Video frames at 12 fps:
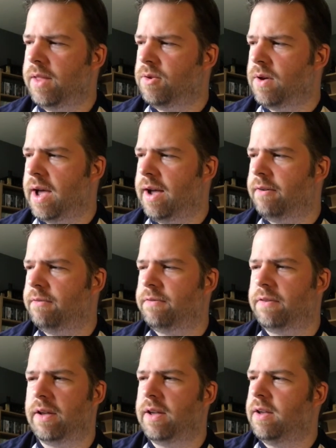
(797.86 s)
do
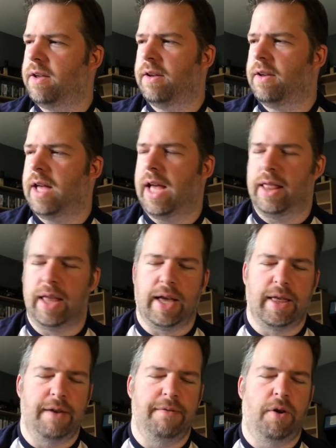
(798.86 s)
have, like I
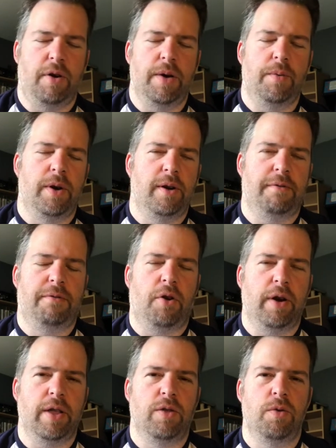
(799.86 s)
say, 41 or
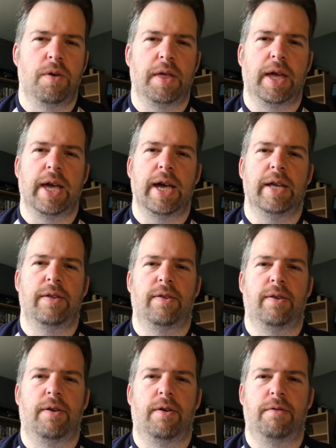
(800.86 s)
42 I think it is
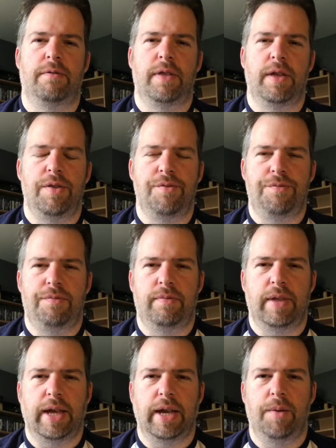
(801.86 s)
of the
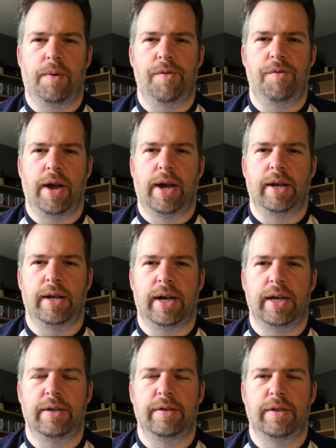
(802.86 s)
91
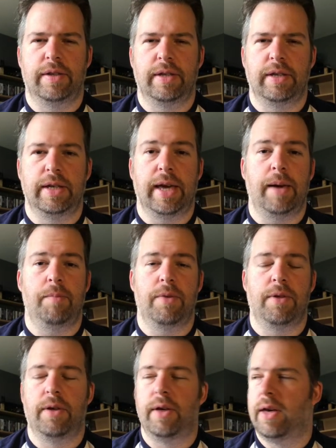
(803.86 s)
recognised
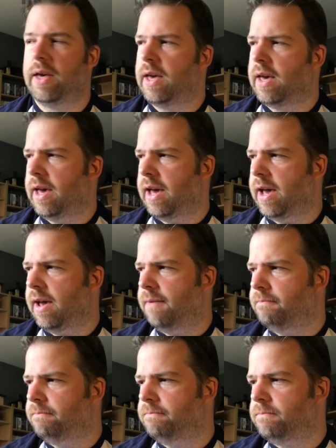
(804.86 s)
games. So
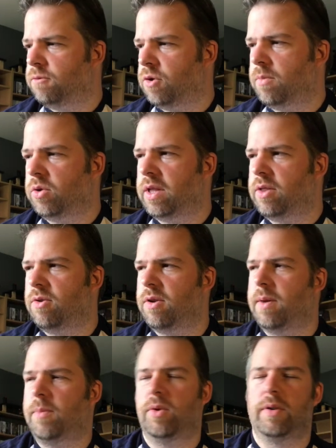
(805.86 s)
I'm only doing
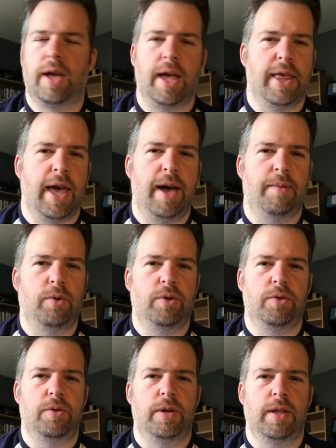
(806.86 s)
them on cassette. I'm not
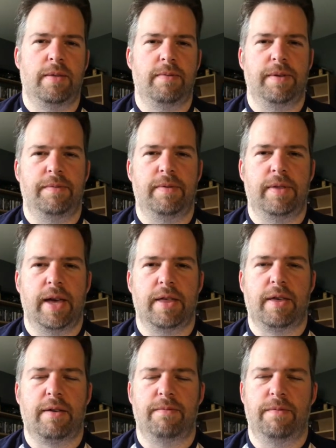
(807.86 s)
doing the
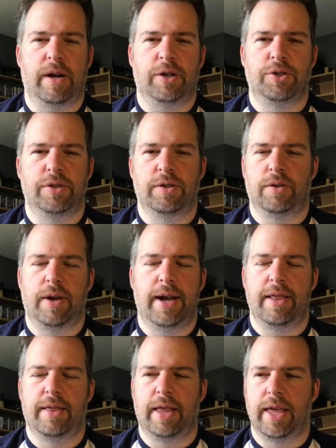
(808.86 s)
disc versions or
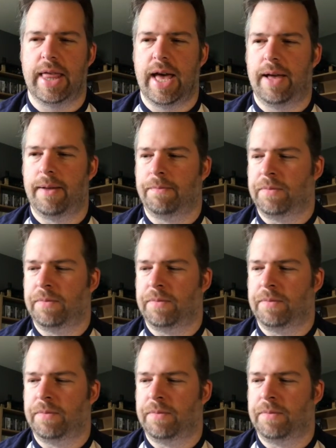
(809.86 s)
anything like that.